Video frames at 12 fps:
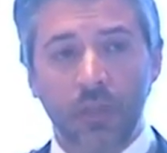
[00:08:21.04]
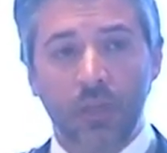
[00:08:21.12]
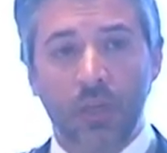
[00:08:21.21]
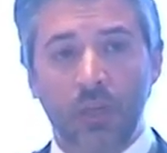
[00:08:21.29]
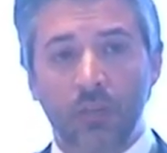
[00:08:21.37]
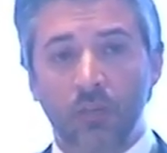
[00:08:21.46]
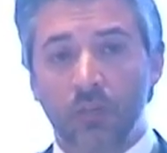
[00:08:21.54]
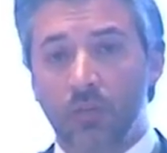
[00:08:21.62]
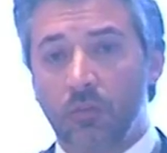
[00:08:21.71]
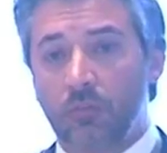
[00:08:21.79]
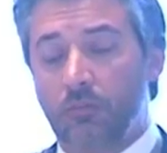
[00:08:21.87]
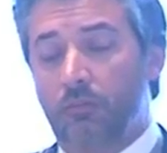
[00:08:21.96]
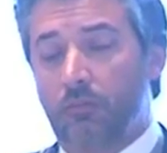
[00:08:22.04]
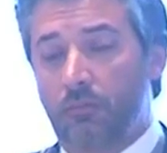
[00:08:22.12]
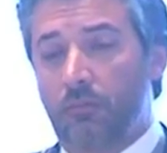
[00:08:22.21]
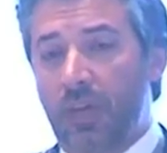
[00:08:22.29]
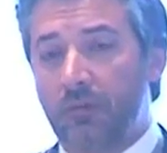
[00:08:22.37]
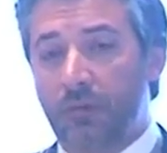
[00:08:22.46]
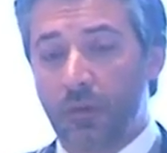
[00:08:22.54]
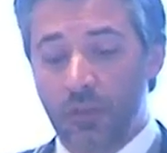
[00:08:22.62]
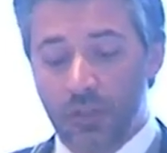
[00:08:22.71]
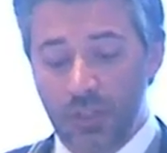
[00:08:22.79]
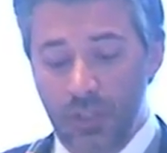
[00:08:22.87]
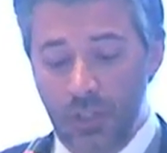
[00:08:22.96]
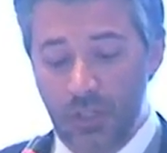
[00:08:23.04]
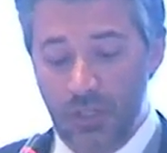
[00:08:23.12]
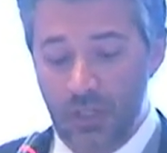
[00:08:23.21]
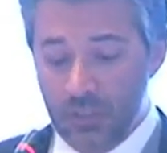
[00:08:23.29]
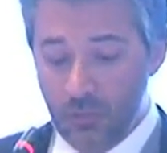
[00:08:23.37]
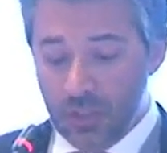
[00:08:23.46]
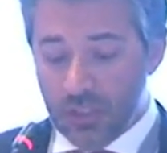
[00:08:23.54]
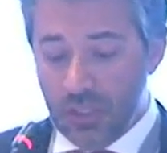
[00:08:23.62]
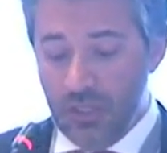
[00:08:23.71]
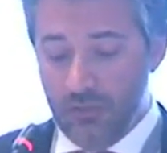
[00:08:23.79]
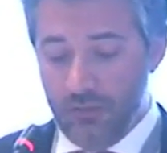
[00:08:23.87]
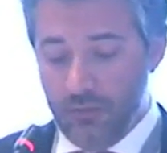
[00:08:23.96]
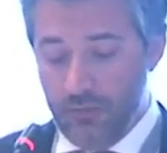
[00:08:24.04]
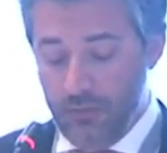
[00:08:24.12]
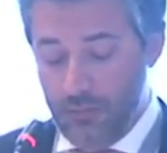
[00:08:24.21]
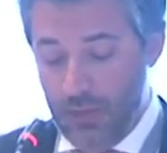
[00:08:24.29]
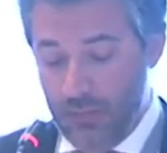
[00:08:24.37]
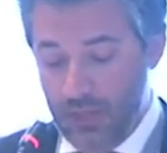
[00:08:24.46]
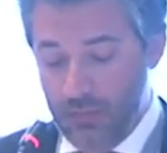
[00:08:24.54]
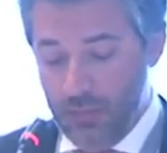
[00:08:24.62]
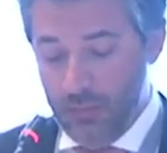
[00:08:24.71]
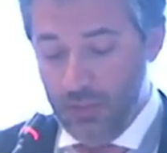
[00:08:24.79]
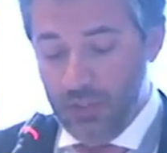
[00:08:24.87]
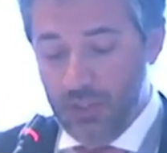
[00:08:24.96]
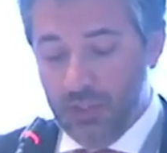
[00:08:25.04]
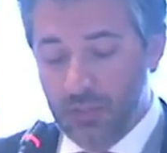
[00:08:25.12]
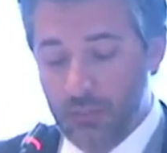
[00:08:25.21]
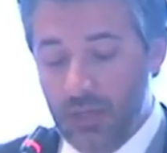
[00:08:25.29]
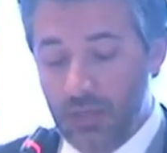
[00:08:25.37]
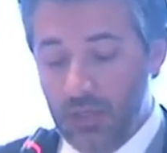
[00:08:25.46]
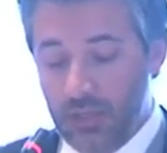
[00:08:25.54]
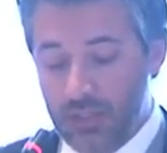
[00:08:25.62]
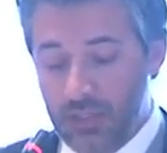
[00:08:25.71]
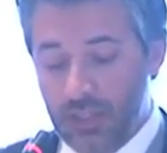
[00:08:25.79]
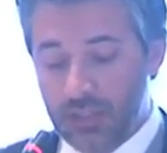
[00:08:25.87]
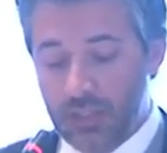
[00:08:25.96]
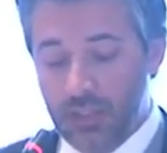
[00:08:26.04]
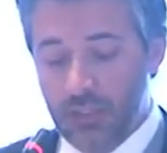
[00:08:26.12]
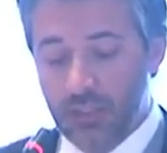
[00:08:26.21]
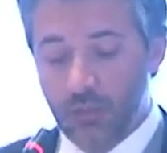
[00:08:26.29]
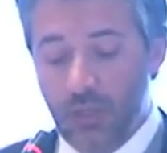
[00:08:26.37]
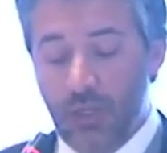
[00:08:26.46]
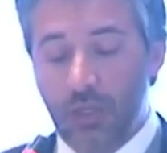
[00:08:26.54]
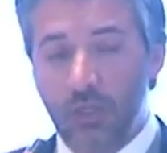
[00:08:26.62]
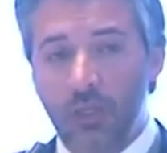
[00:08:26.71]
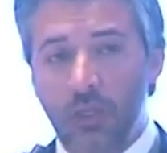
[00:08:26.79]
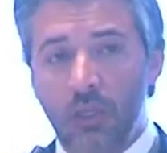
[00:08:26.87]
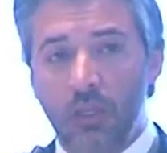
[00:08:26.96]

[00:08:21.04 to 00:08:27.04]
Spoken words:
And my focus here, as was said by many people here in the panel and yesterday as well,